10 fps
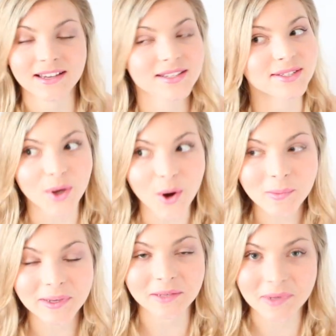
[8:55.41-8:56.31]
So
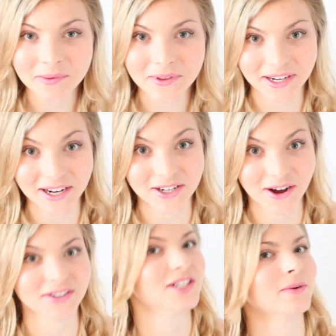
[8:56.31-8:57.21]
many people that I
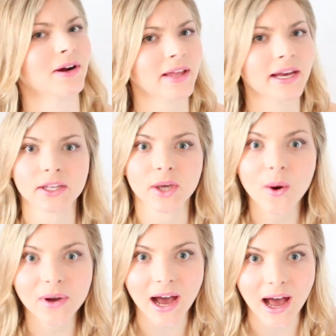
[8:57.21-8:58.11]
talk to are like,
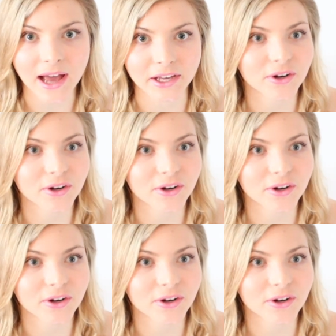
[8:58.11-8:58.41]
yoga,